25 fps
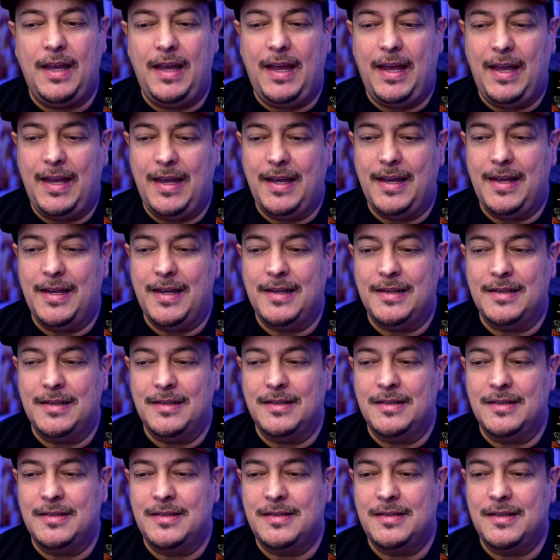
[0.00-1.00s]

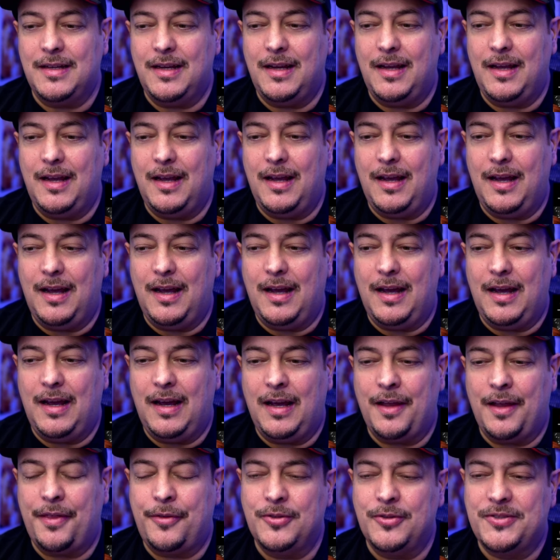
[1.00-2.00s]
And
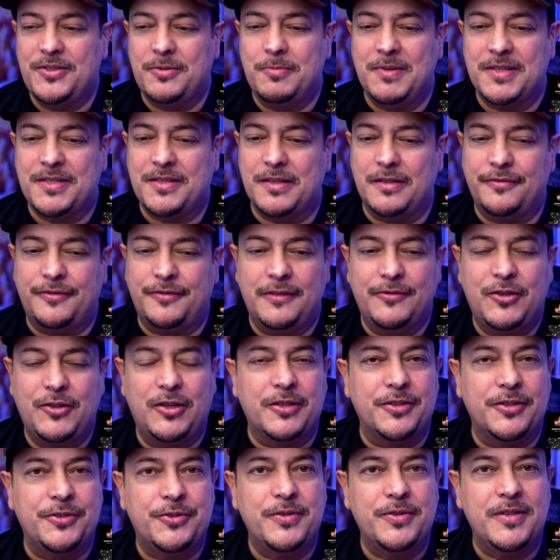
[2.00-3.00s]
I thought to myself, I've
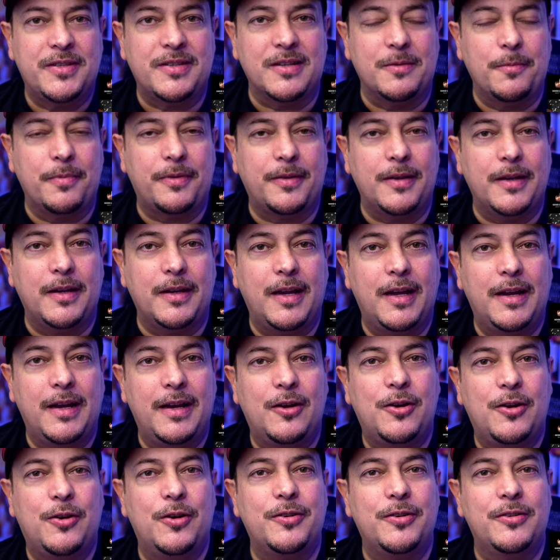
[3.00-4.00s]
got to do something. And
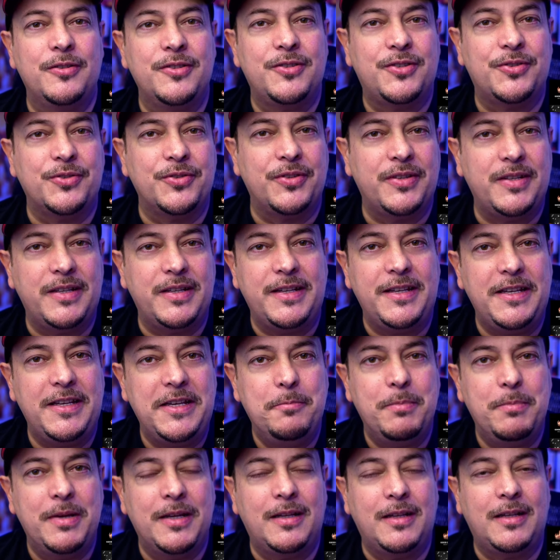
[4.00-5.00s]
I got onto the
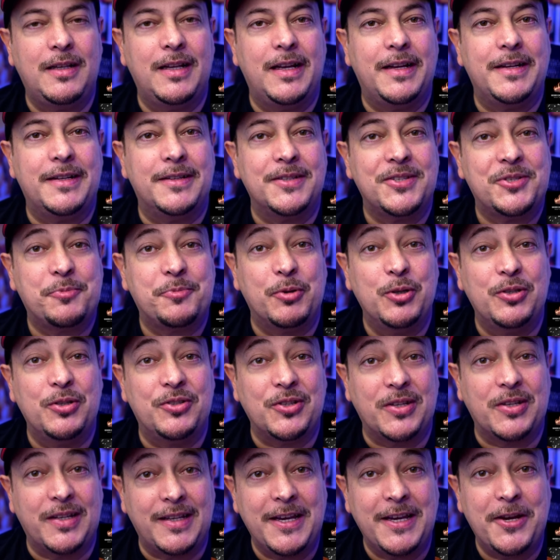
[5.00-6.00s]
email and I spoke
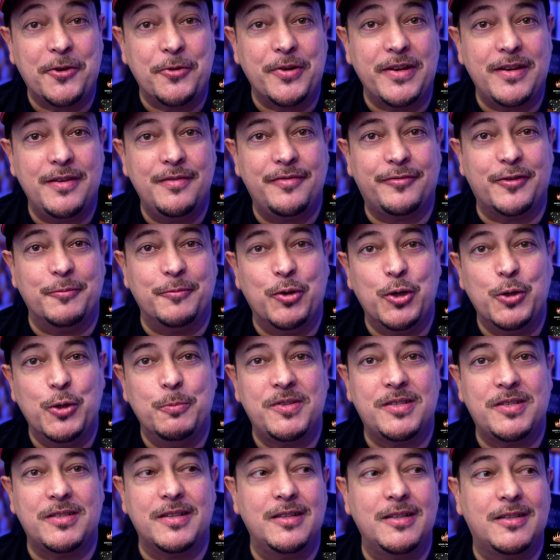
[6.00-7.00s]
to Kerry from
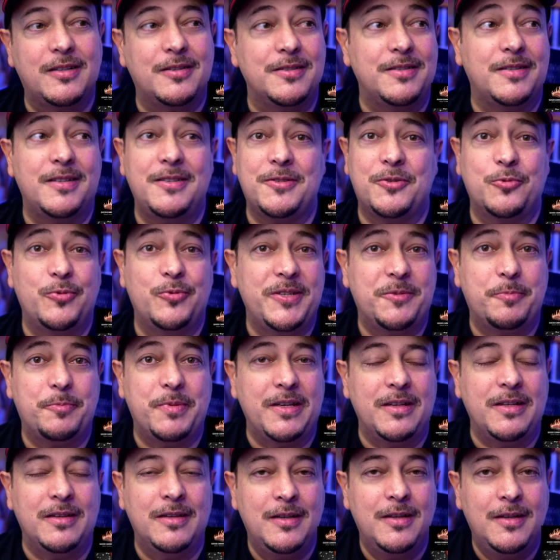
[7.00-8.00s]
Homestead, because he's always
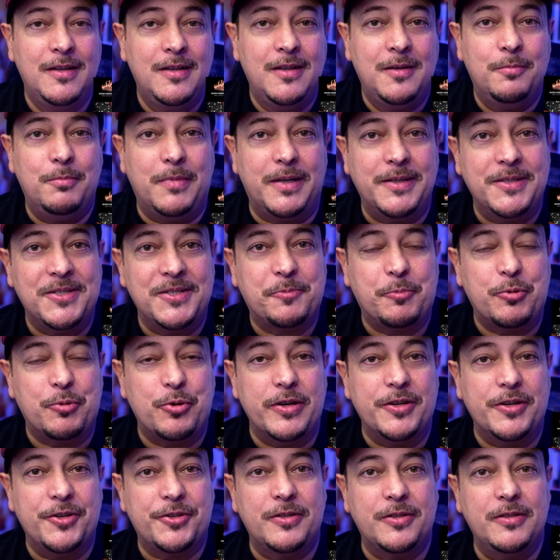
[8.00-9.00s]
been my
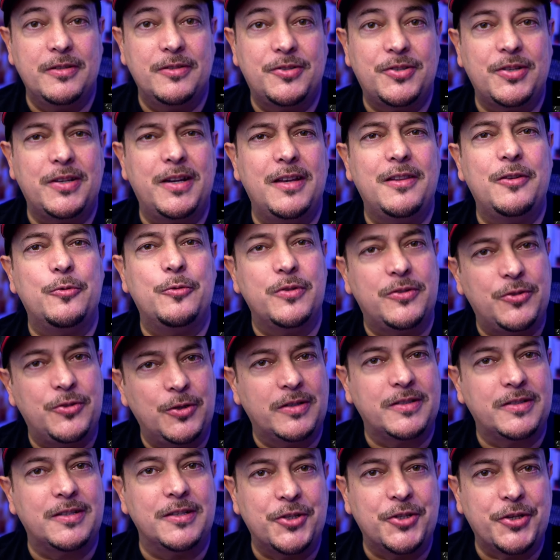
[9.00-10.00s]
inspiration, together with
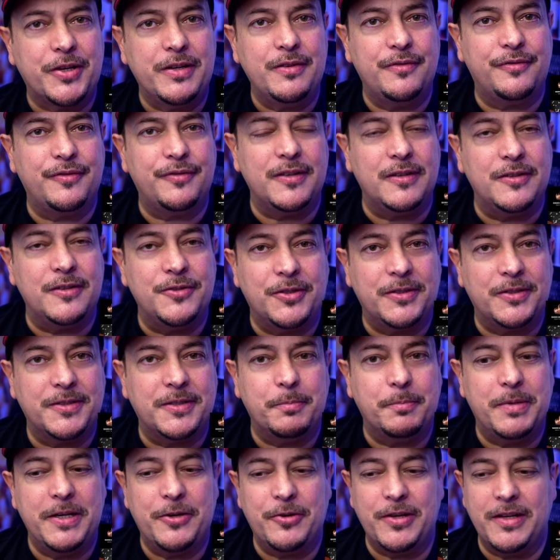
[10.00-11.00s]
Dr. Chafee and
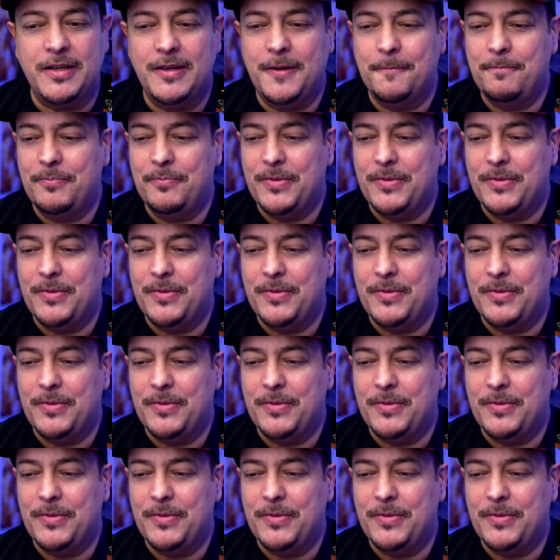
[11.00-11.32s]
Dr. Berry.